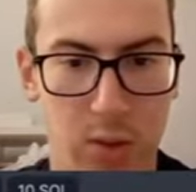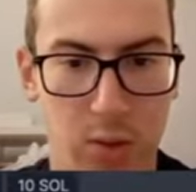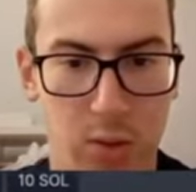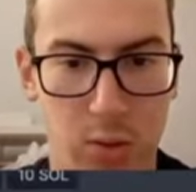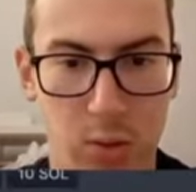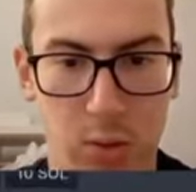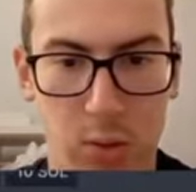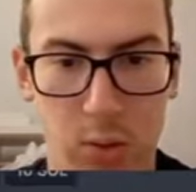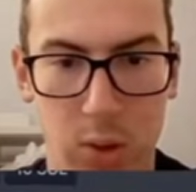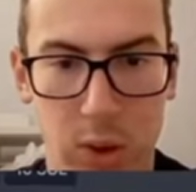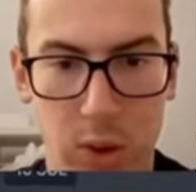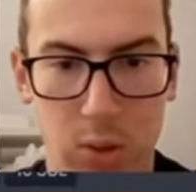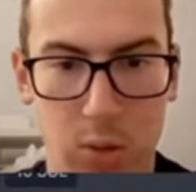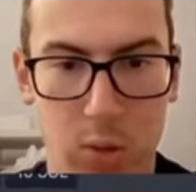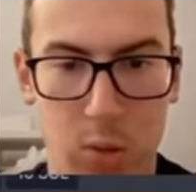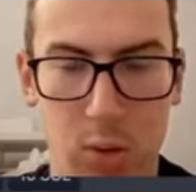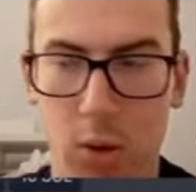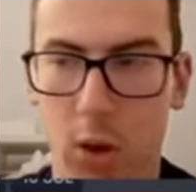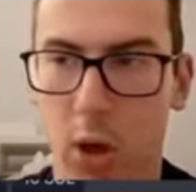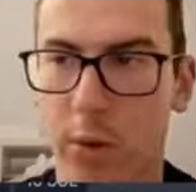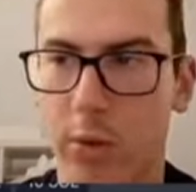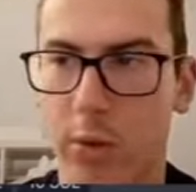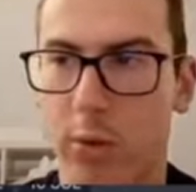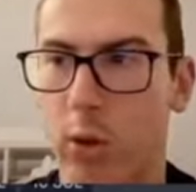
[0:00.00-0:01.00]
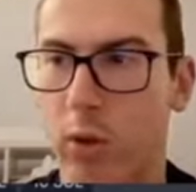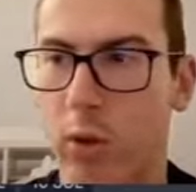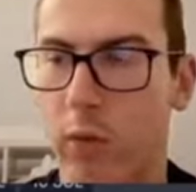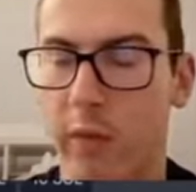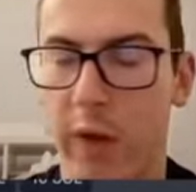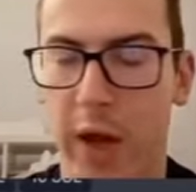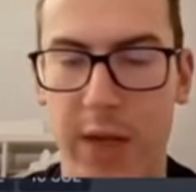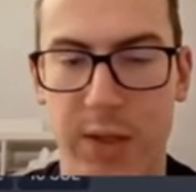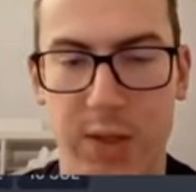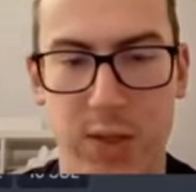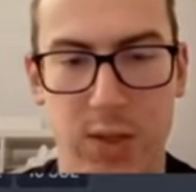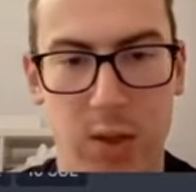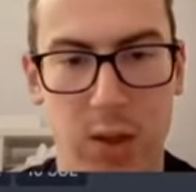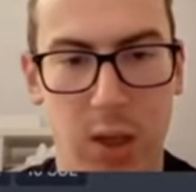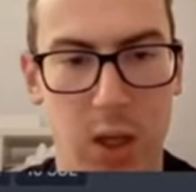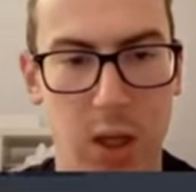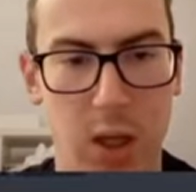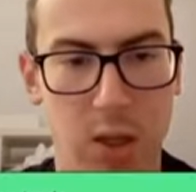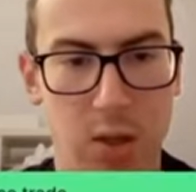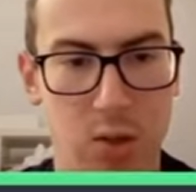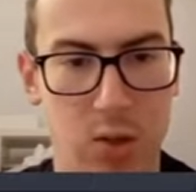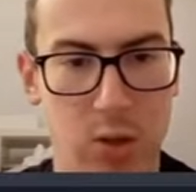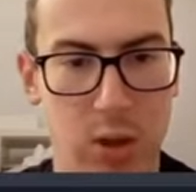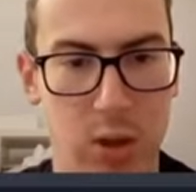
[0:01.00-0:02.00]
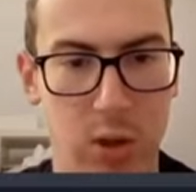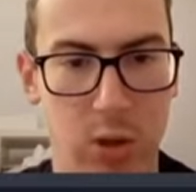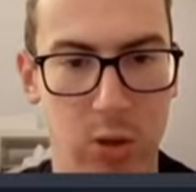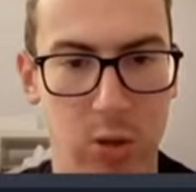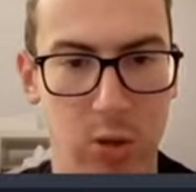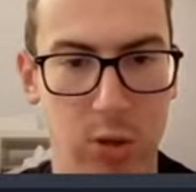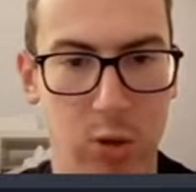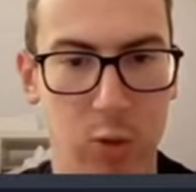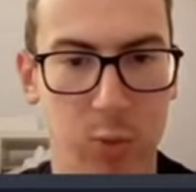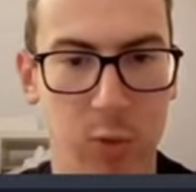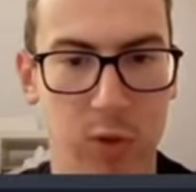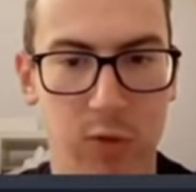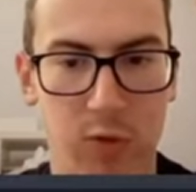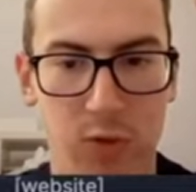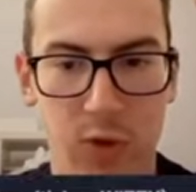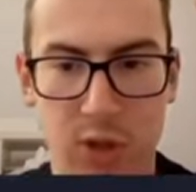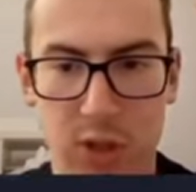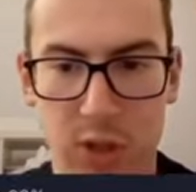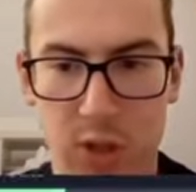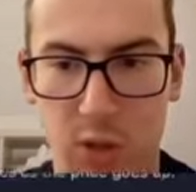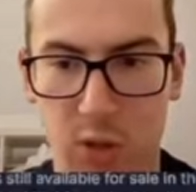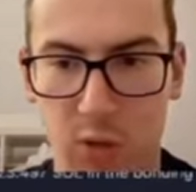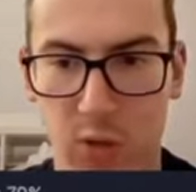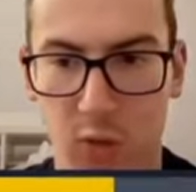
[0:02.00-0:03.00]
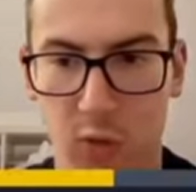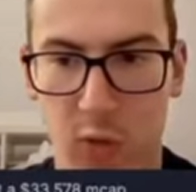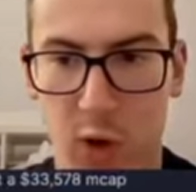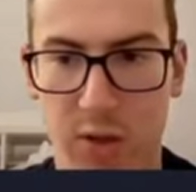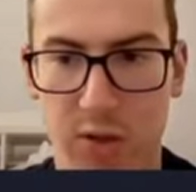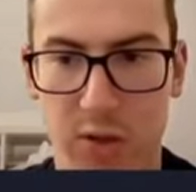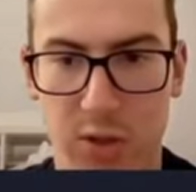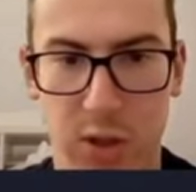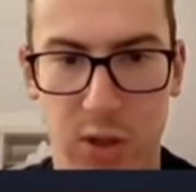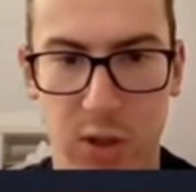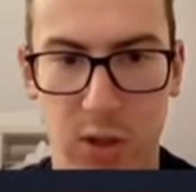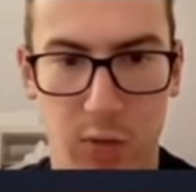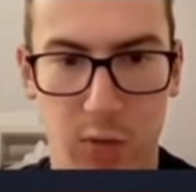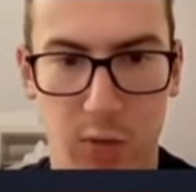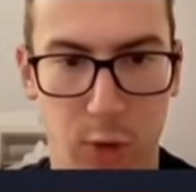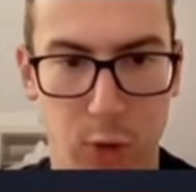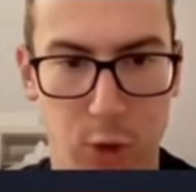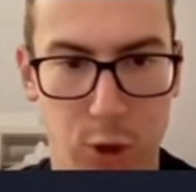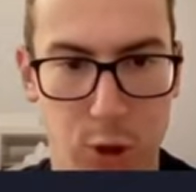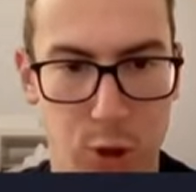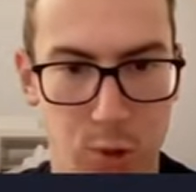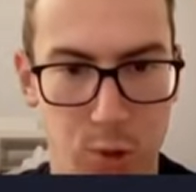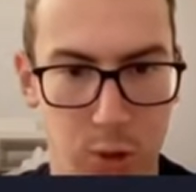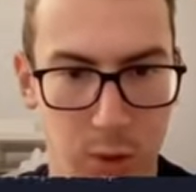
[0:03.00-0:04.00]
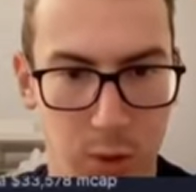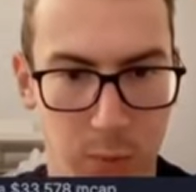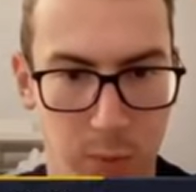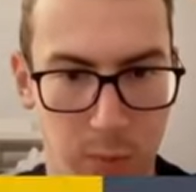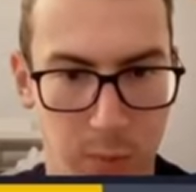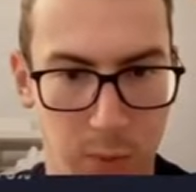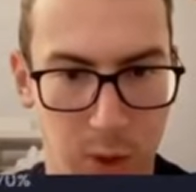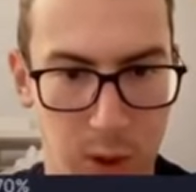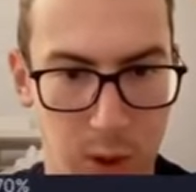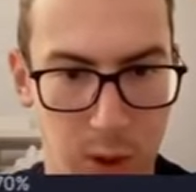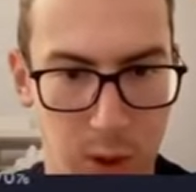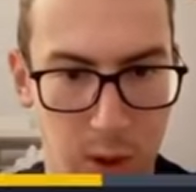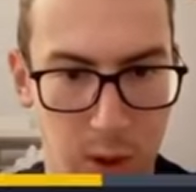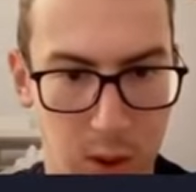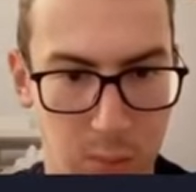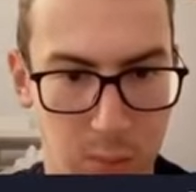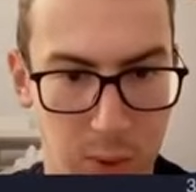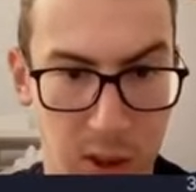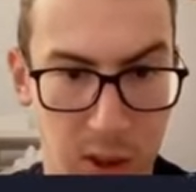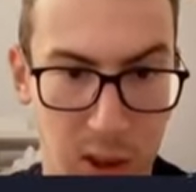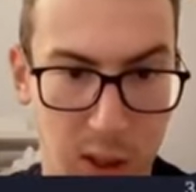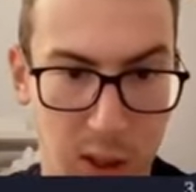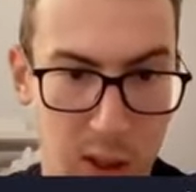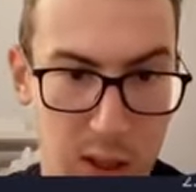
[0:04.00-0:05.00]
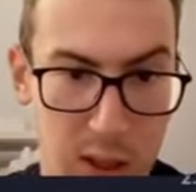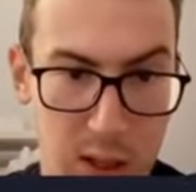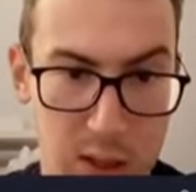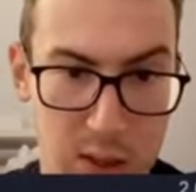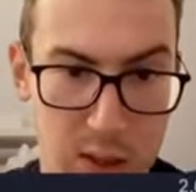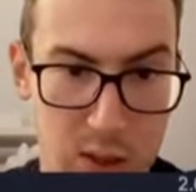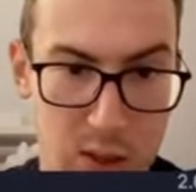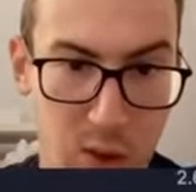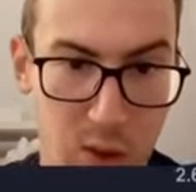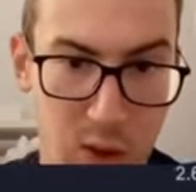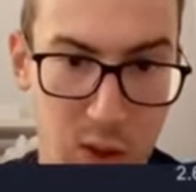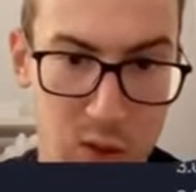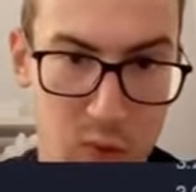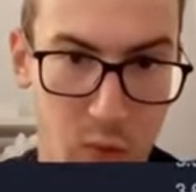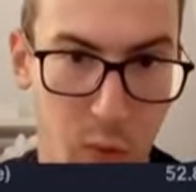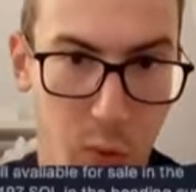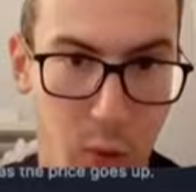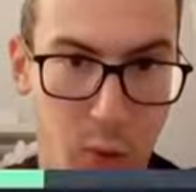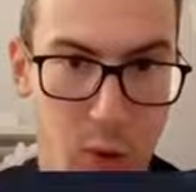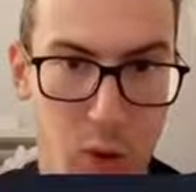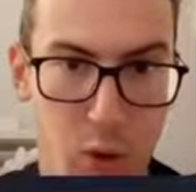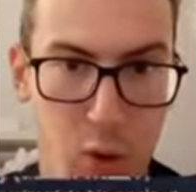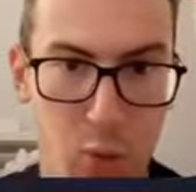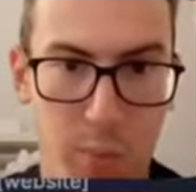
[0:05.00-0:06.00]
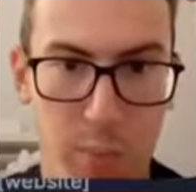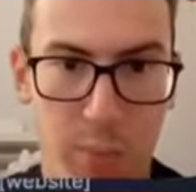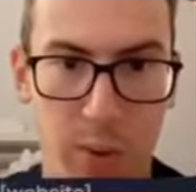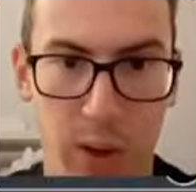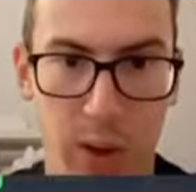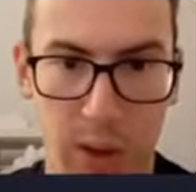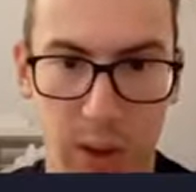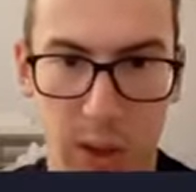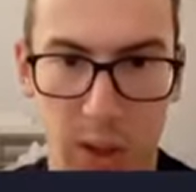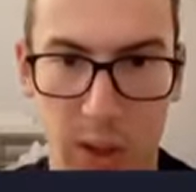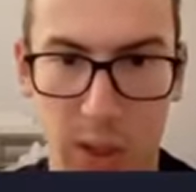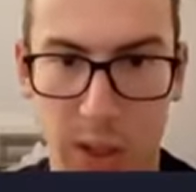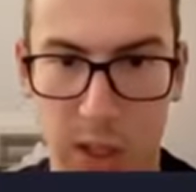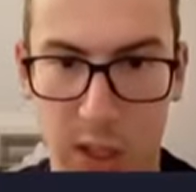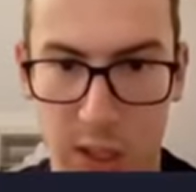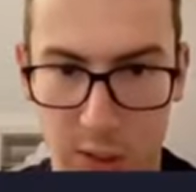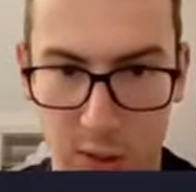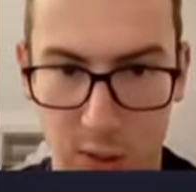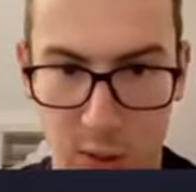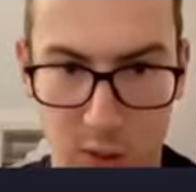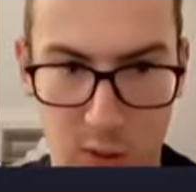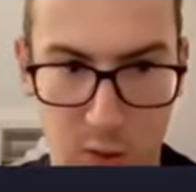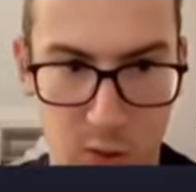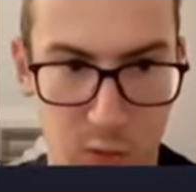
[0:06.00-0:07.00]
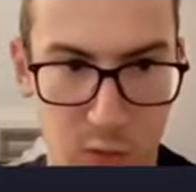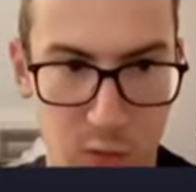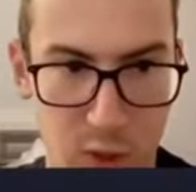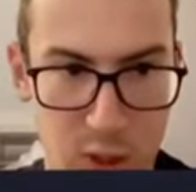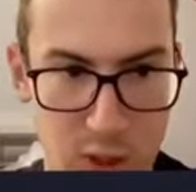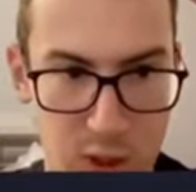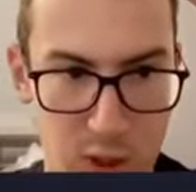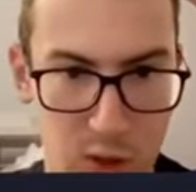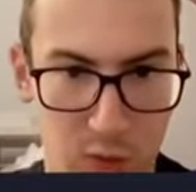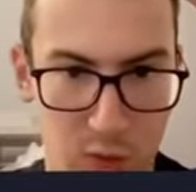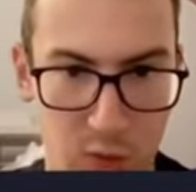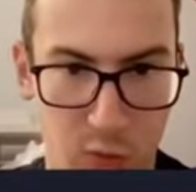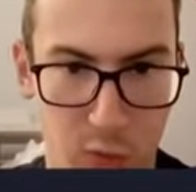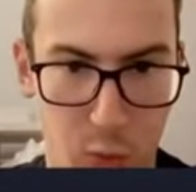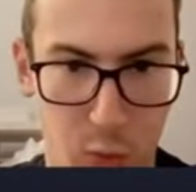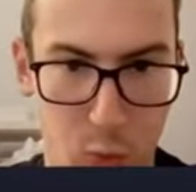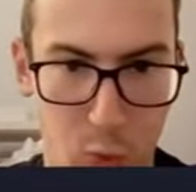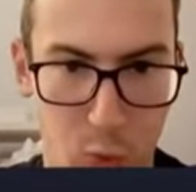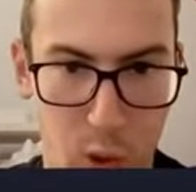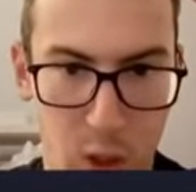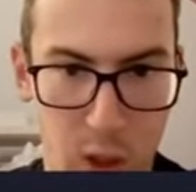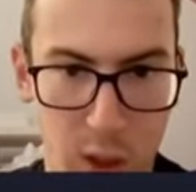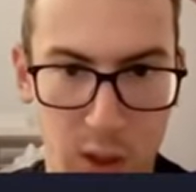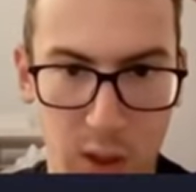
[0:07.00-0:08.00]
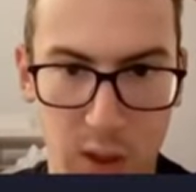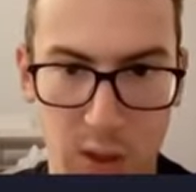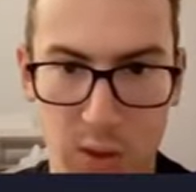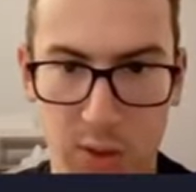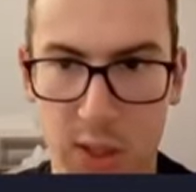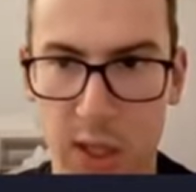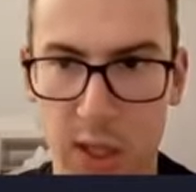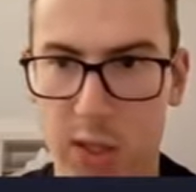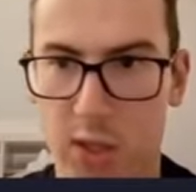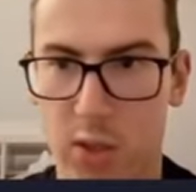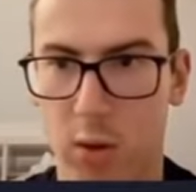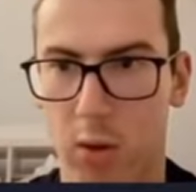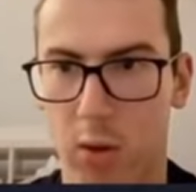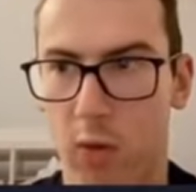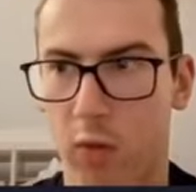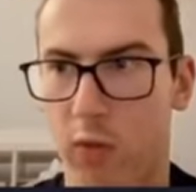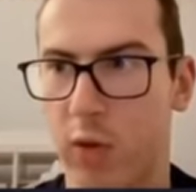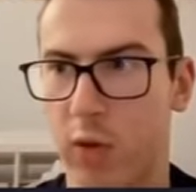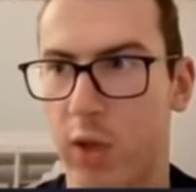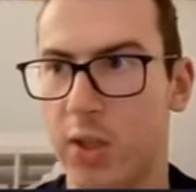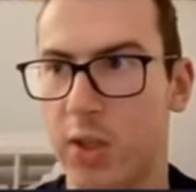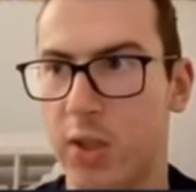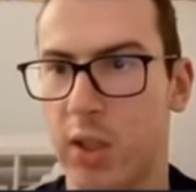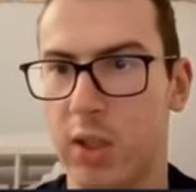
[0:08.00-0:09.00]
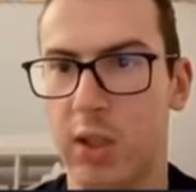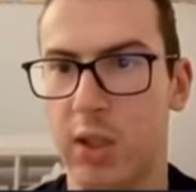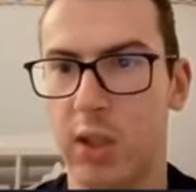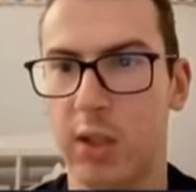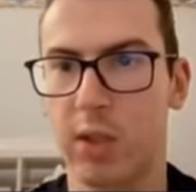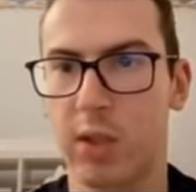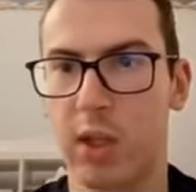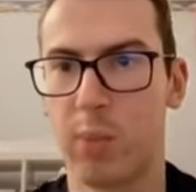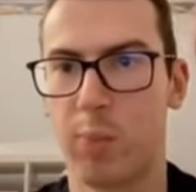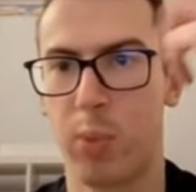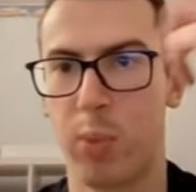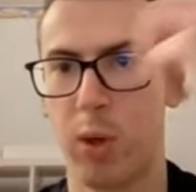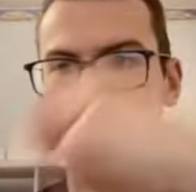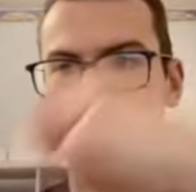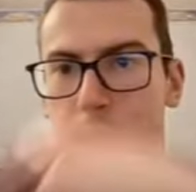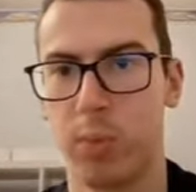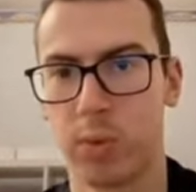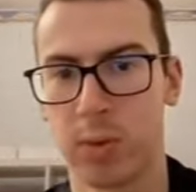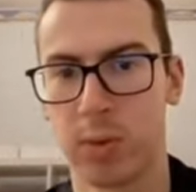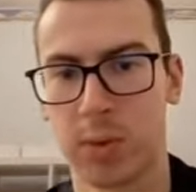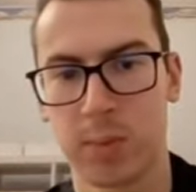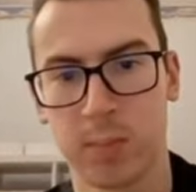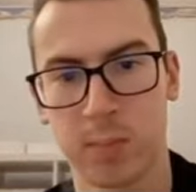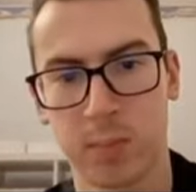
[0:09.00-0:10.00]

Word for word: to, to you know, to invest. So you'll be freezing your funds here for sure because there is volume, but it's not sufficient for this sort of 90 degree pump.